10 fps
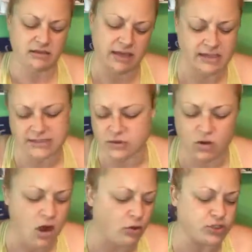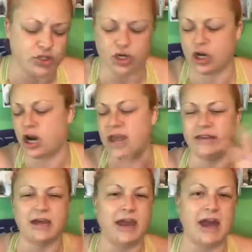cancel culture,
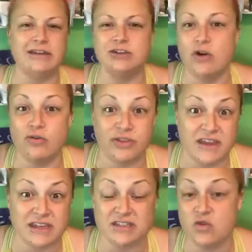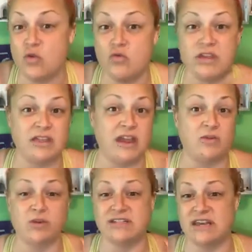and, like, I don't think it's cool that,
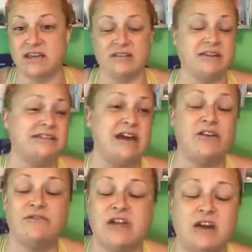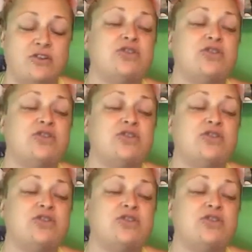like, we're taking things out of Dr.